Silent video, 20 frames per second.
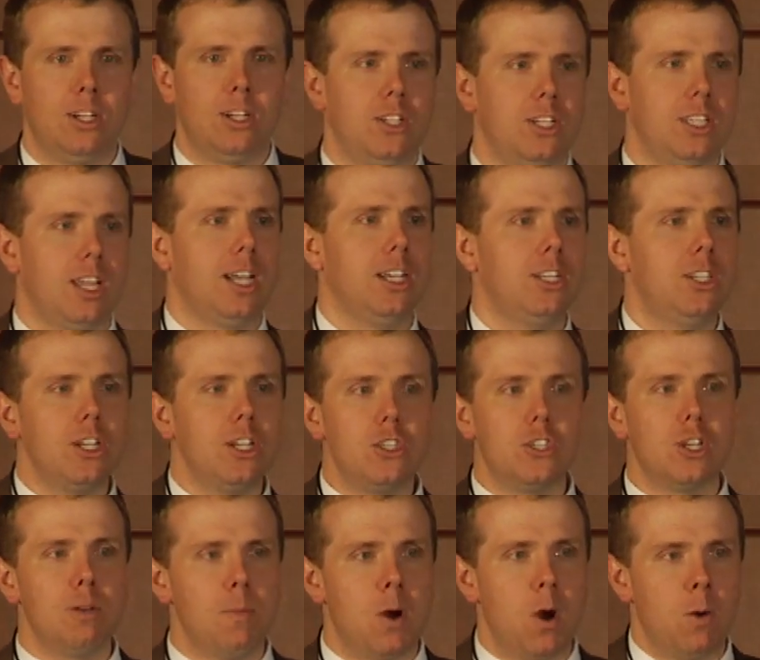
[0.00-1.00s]
she said,
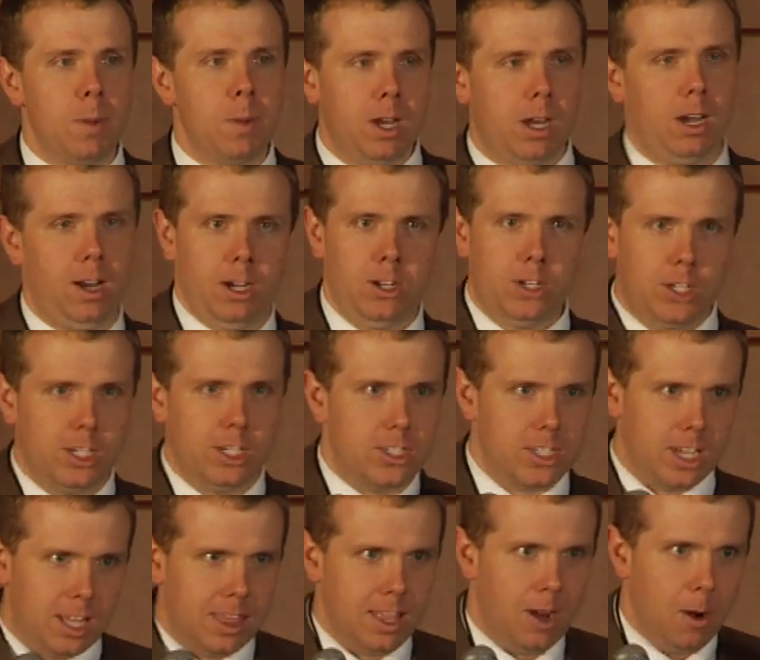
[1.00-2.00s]
just a moment, and she's
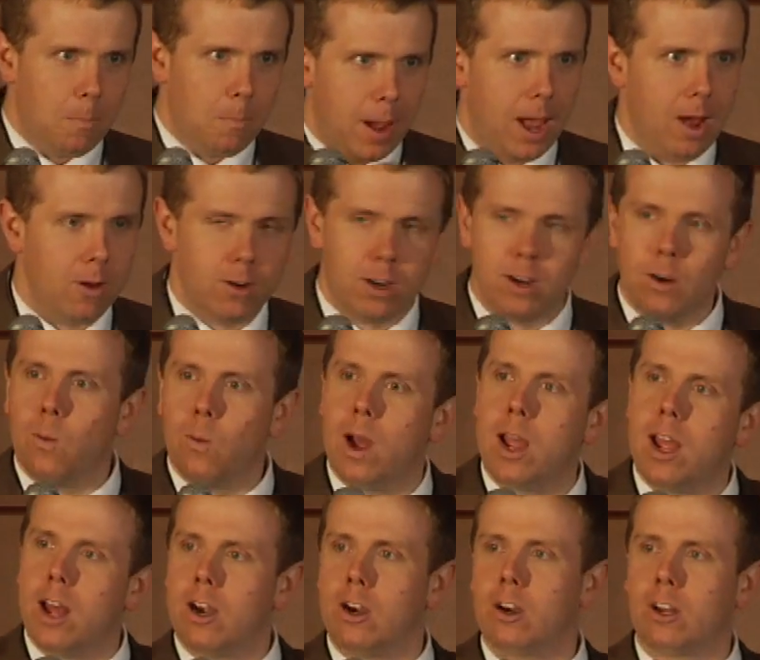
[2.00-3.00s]
sitting there pounding
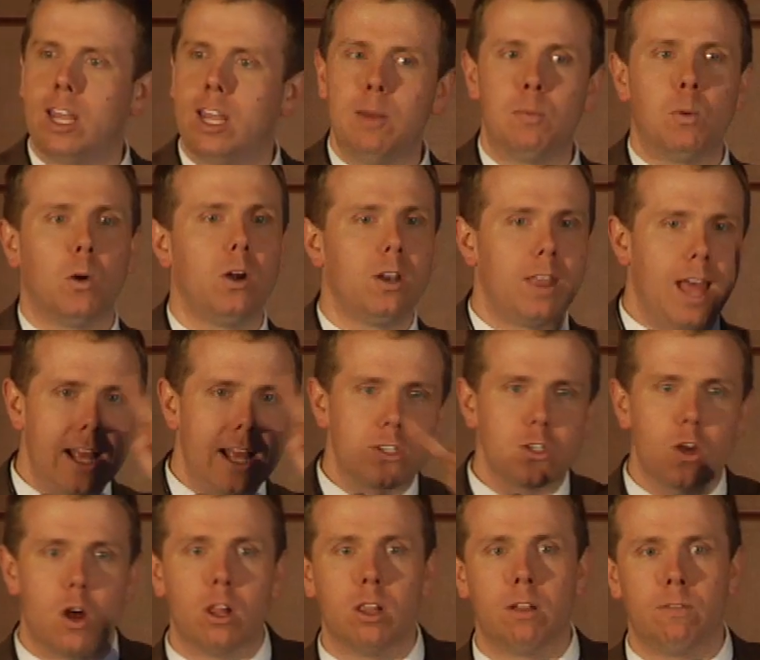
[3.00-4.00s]
away on her keyboard.
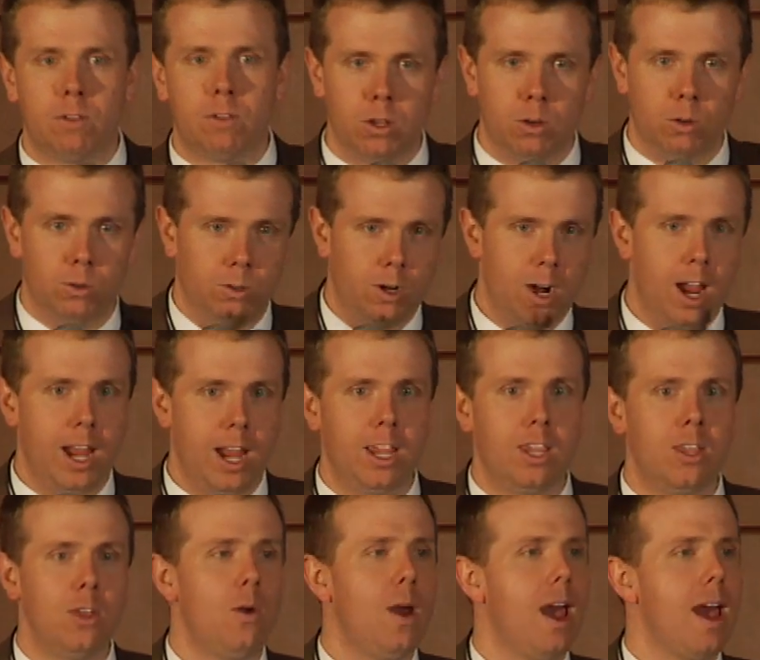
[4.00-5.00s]
That's all of you, right?
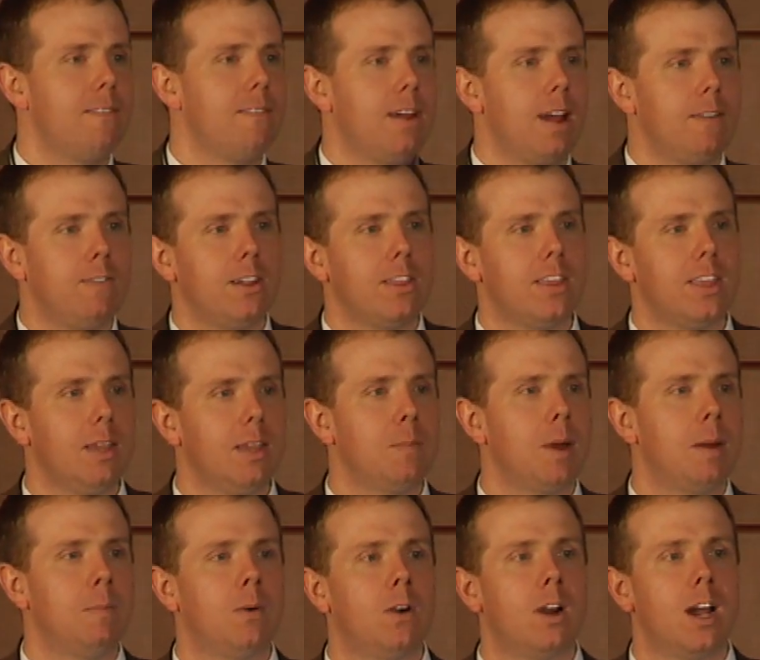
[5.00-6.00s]
You have everything
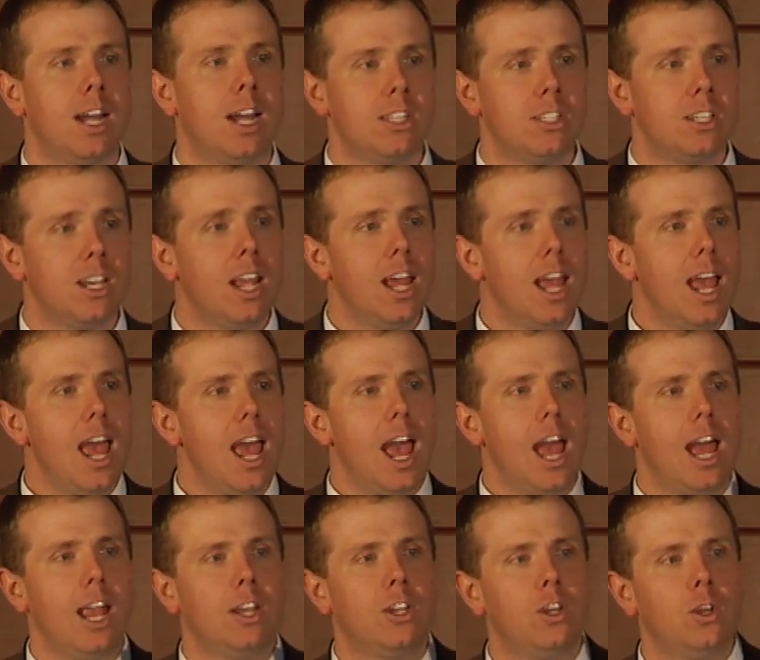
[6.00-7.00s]
memorized,
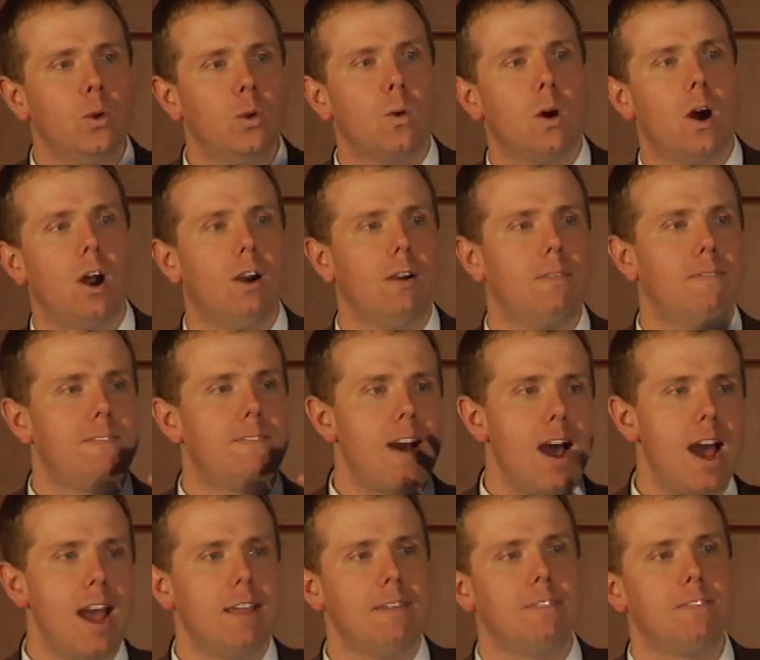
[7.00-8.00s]
and you are
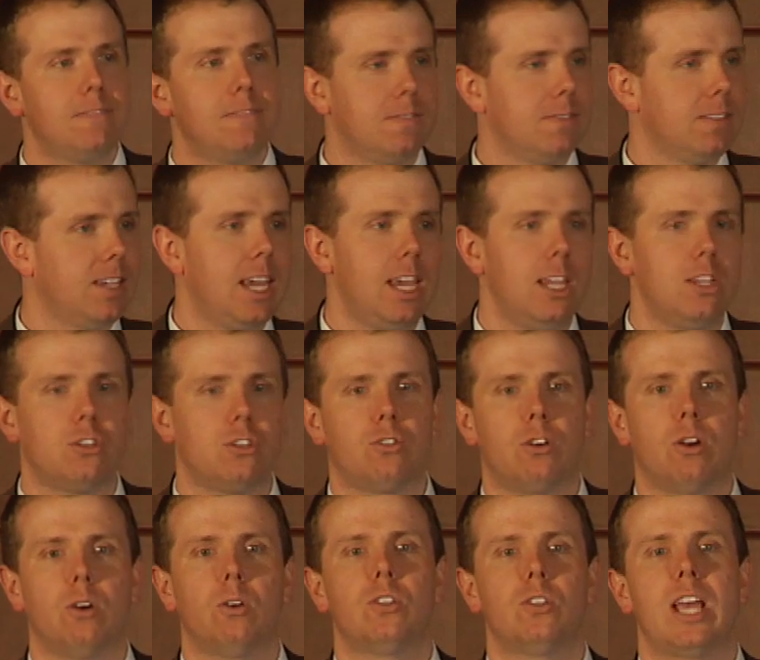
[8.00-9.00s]
5
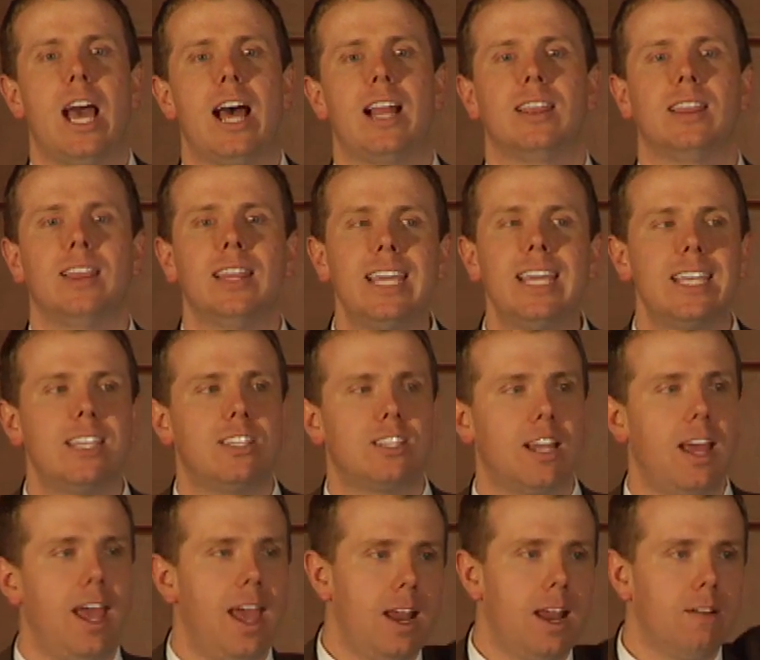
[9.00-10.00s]
keystrokes at
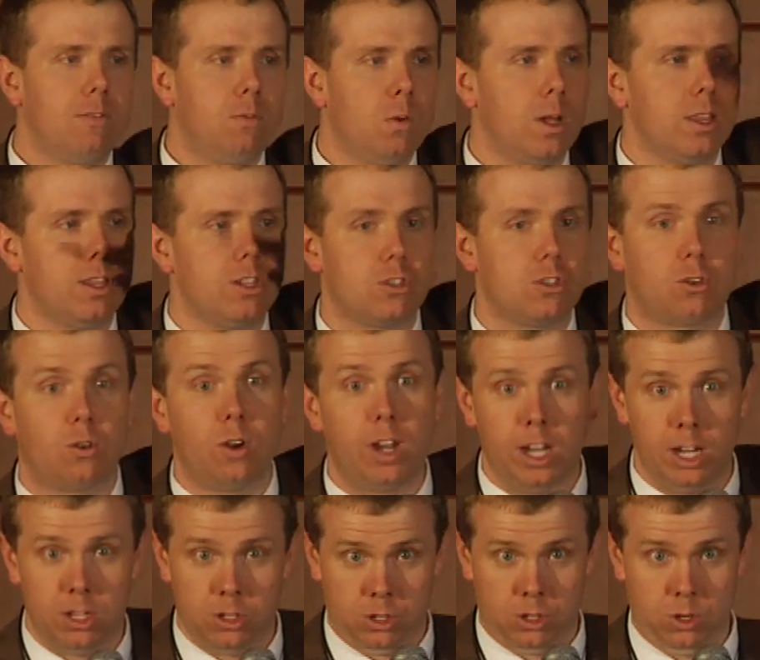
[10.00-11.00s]
least ahead of what the
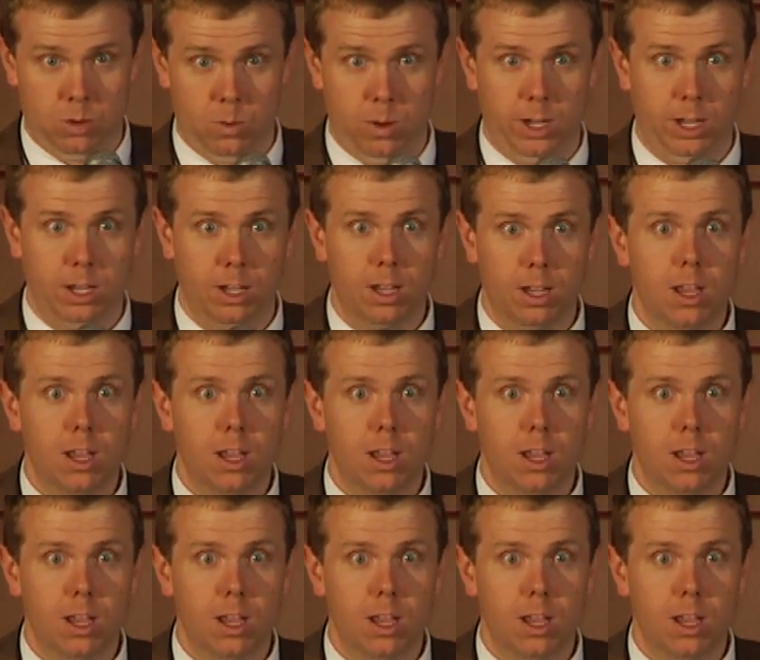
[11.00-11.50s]
screen is doing.